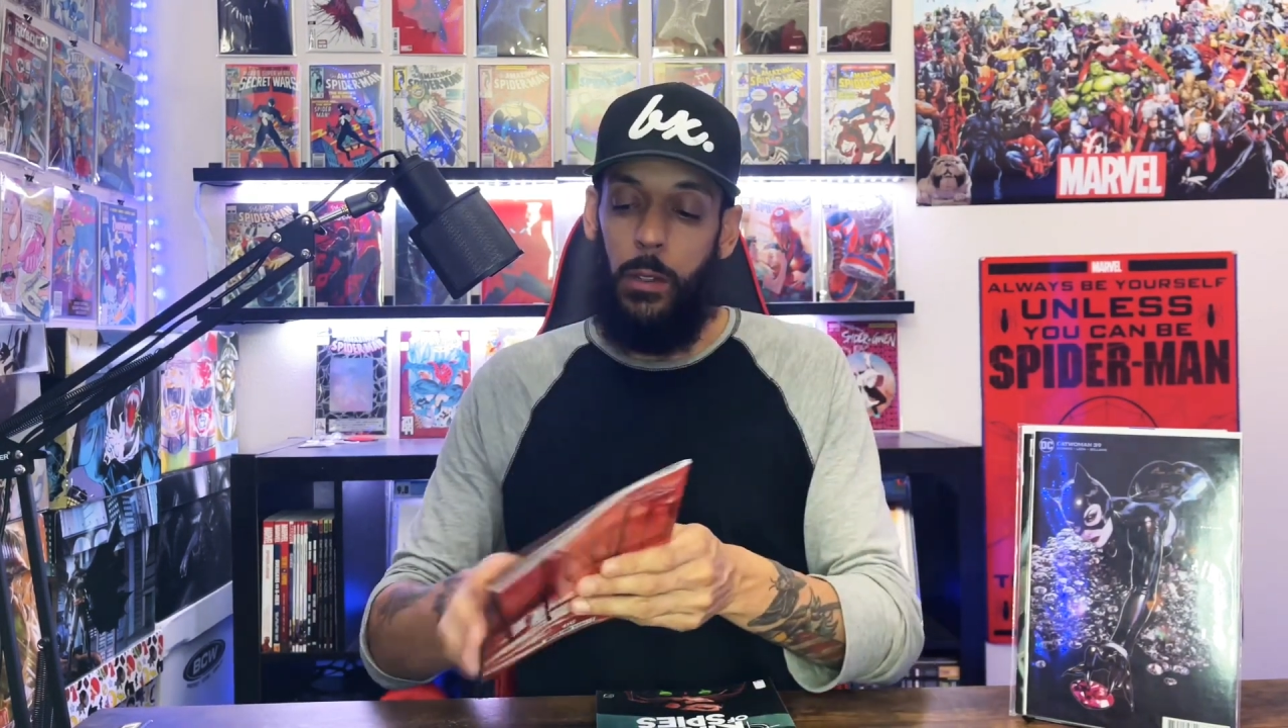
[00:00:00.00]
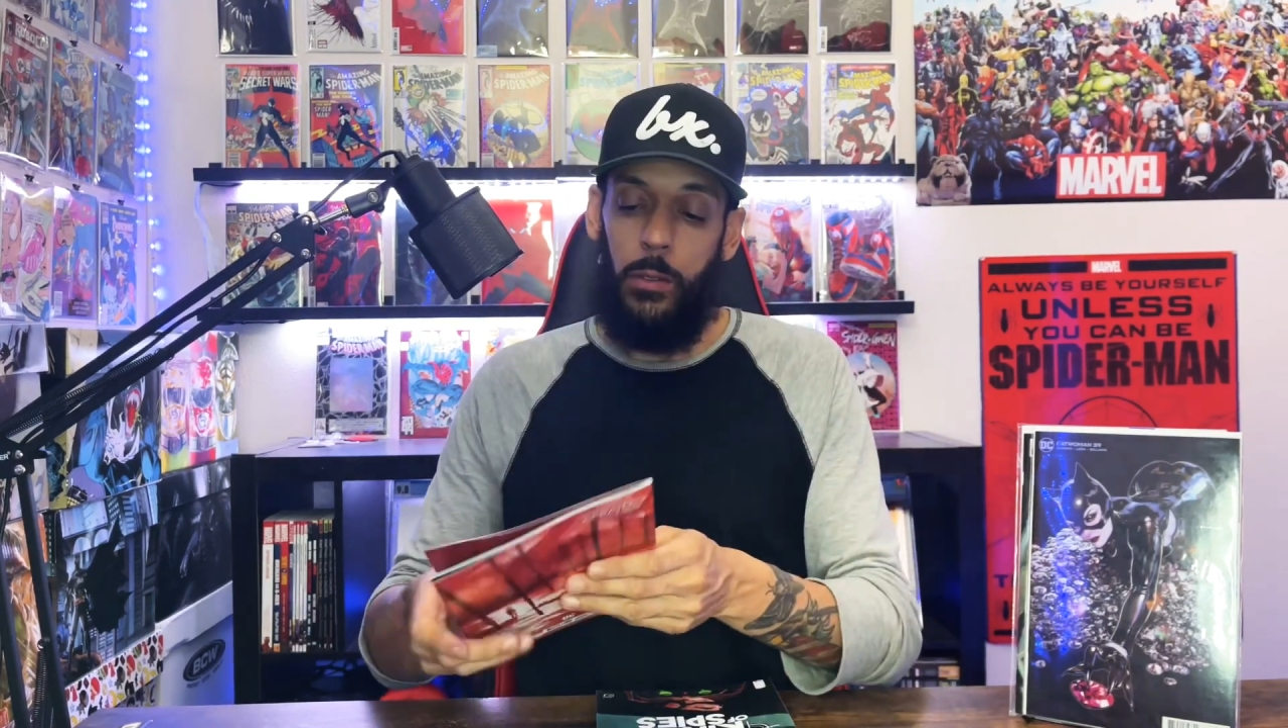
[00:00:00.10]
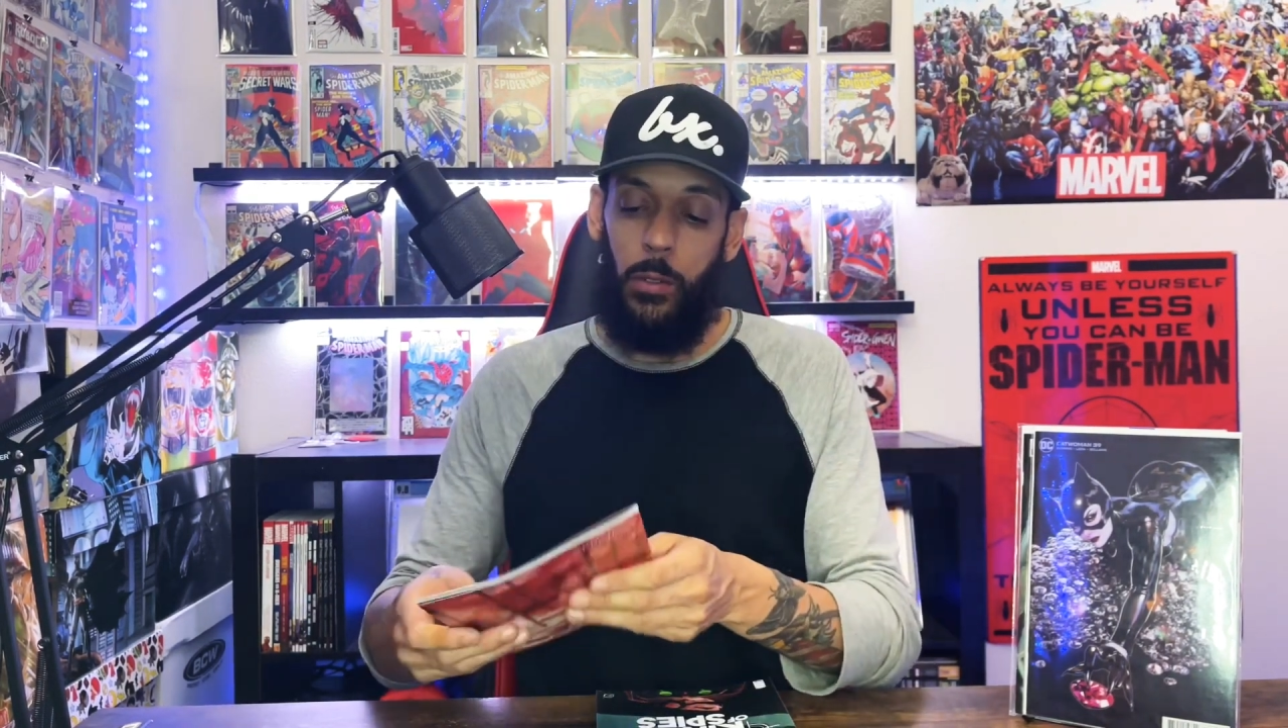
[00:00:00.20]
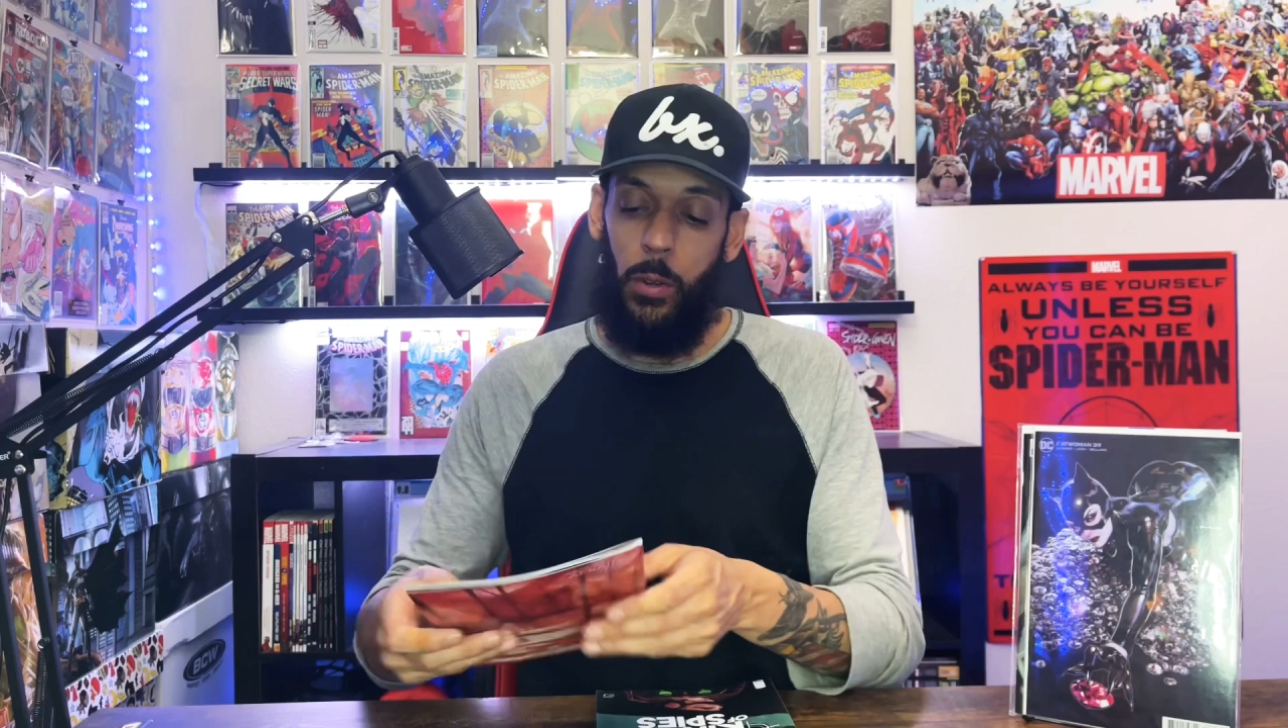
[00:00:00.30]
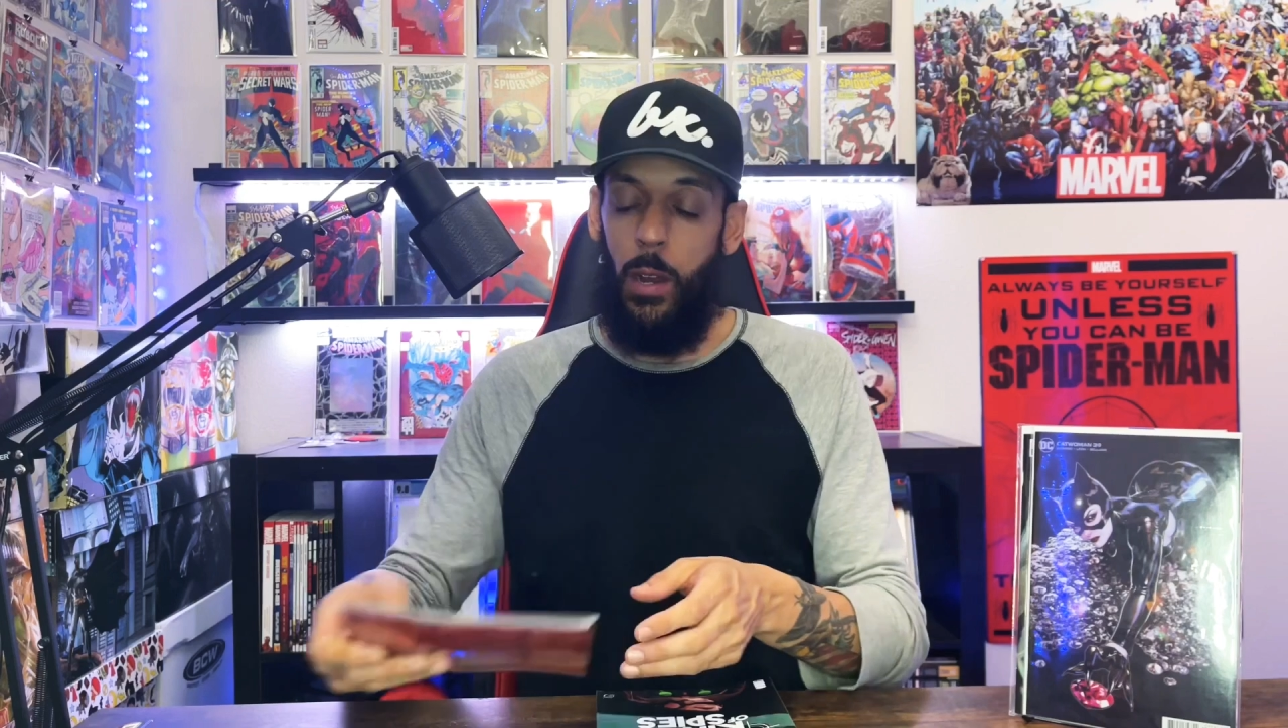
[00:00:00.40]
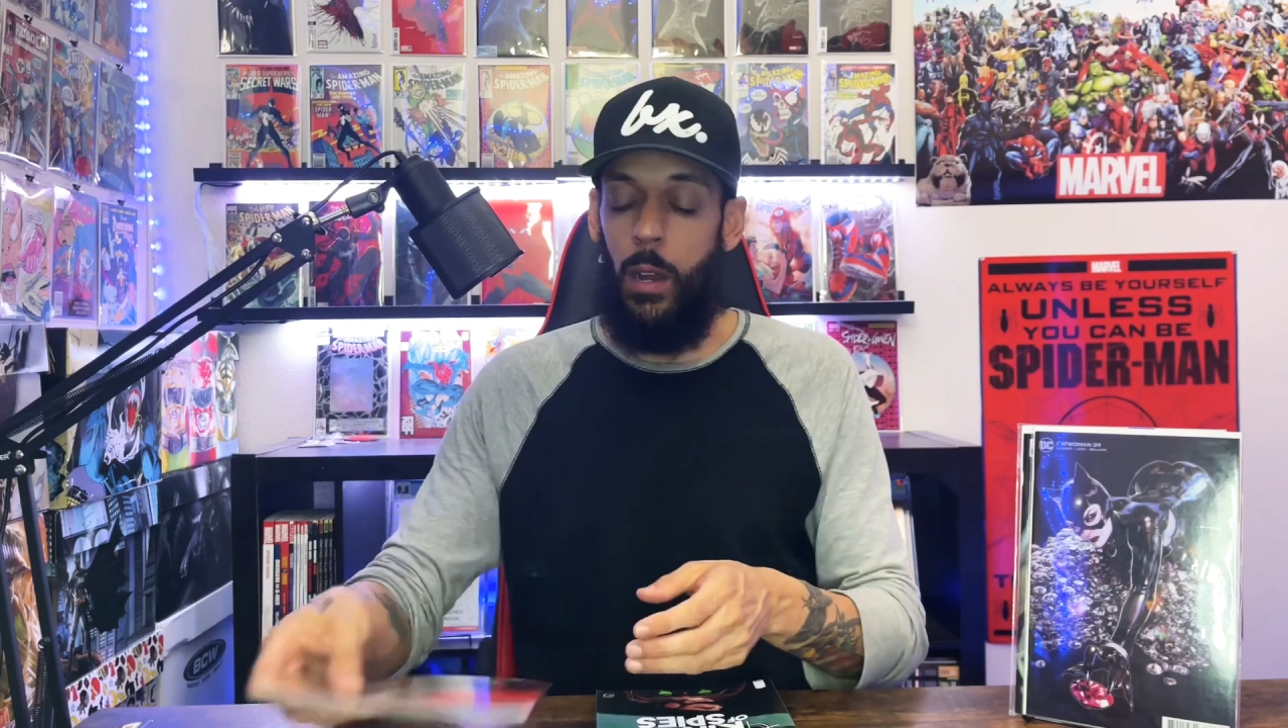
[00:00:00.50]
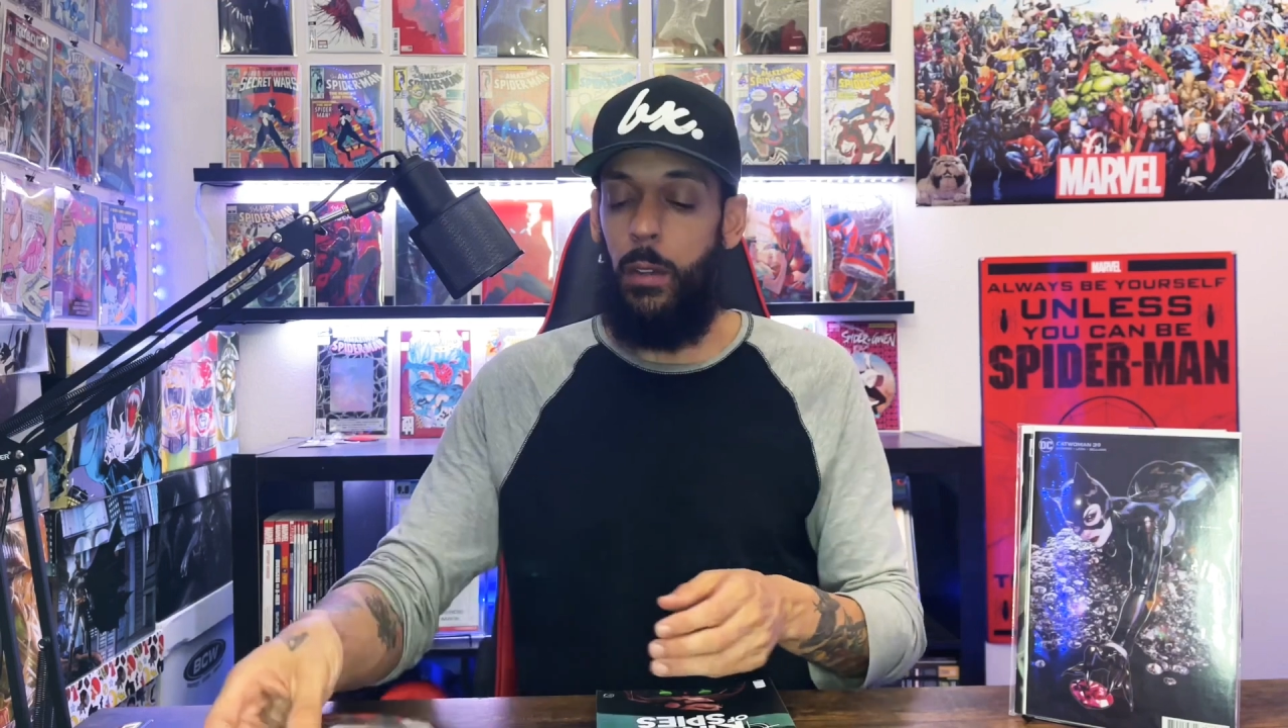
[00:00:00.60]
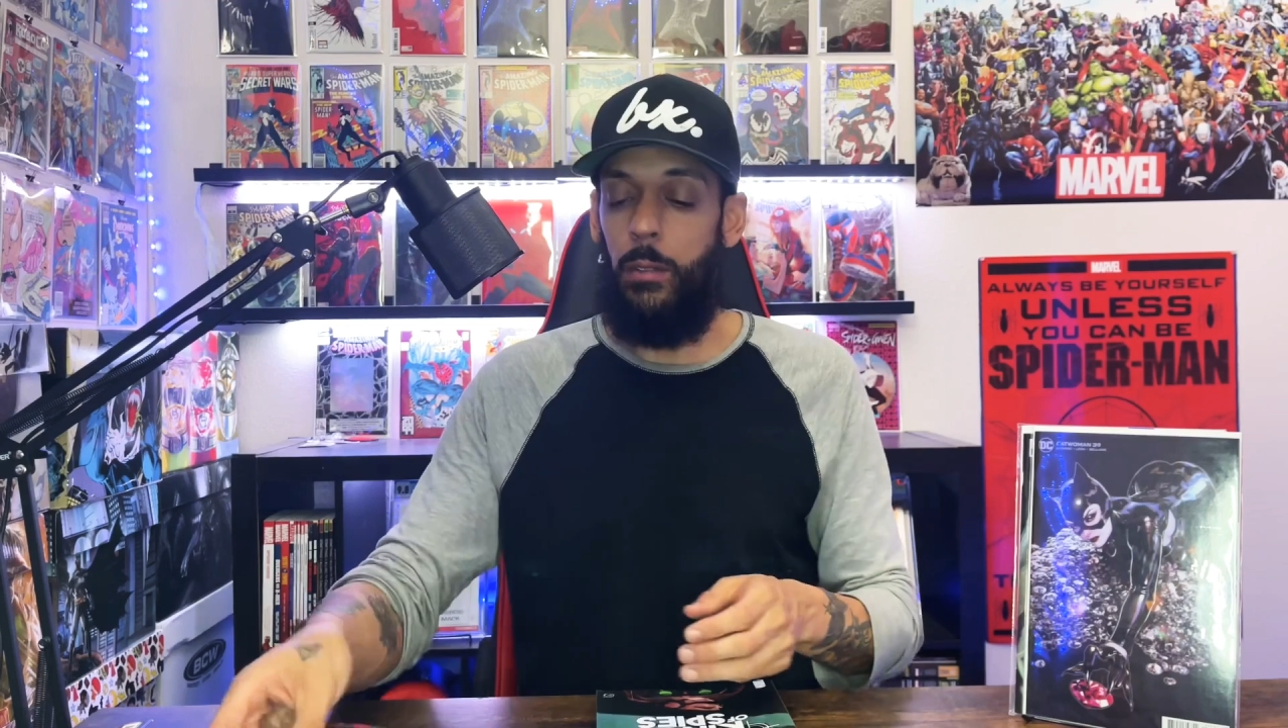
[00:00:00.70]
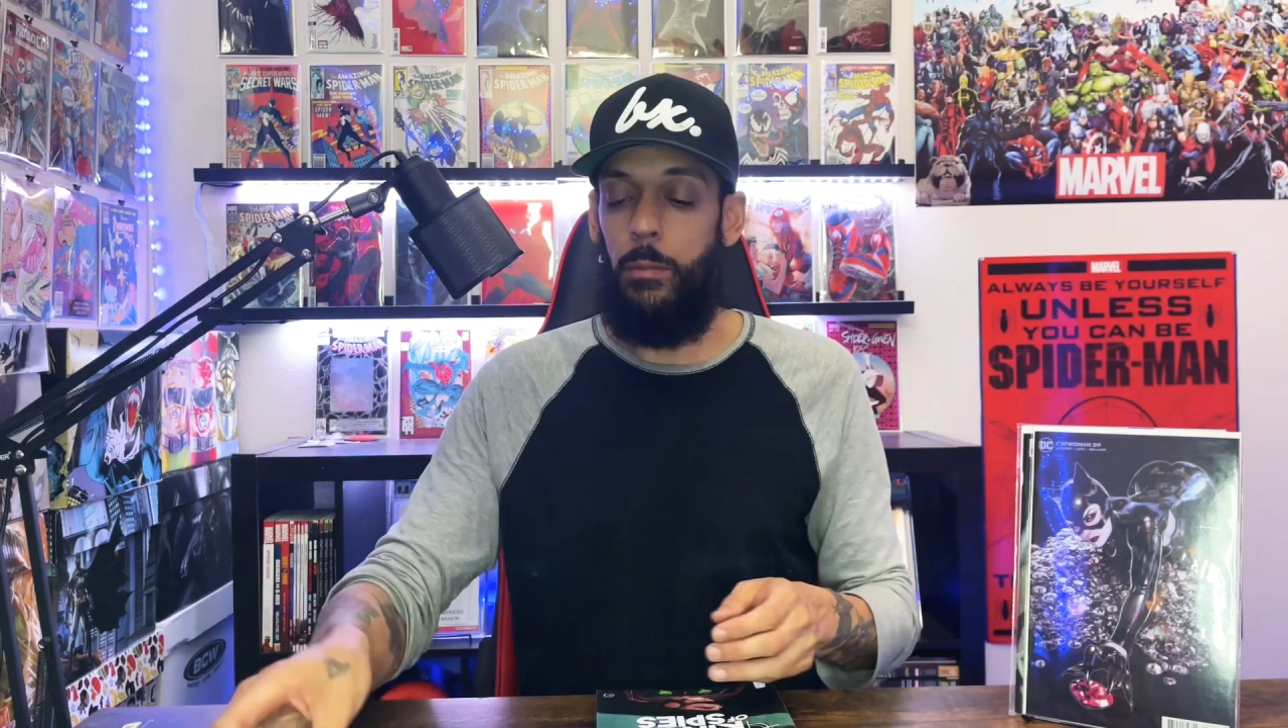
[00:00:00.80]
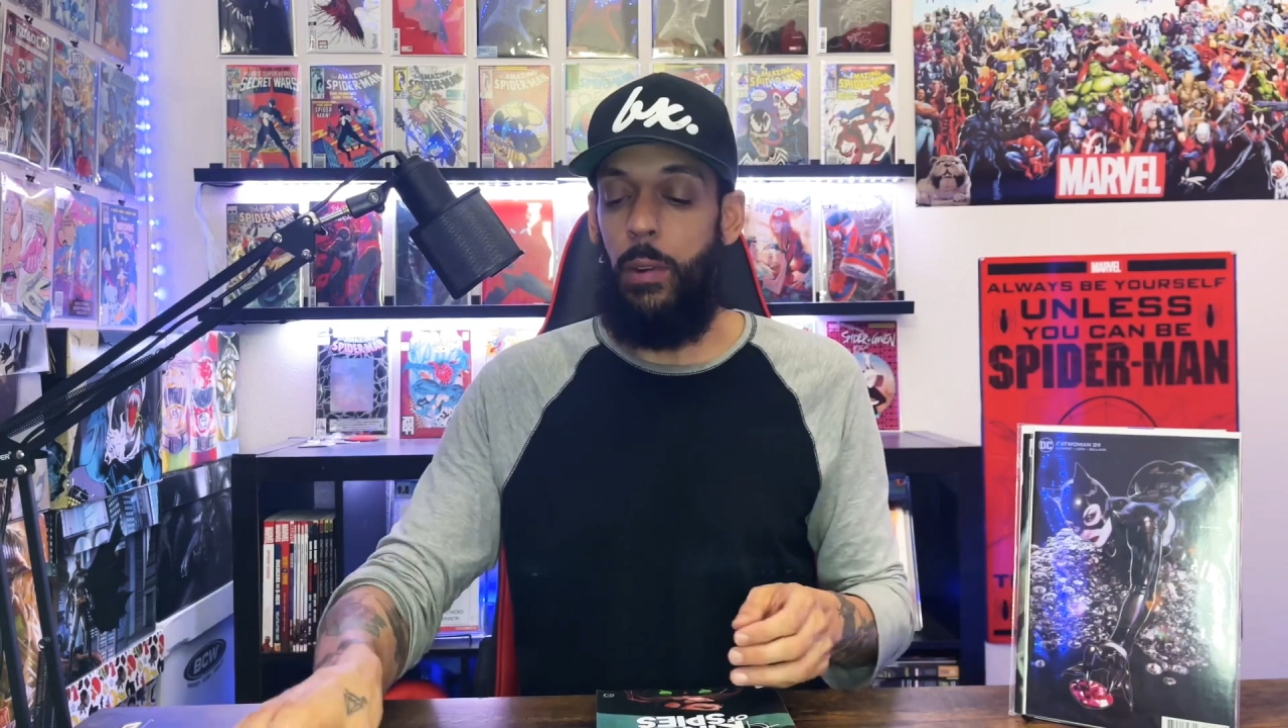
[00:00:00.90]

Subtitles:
So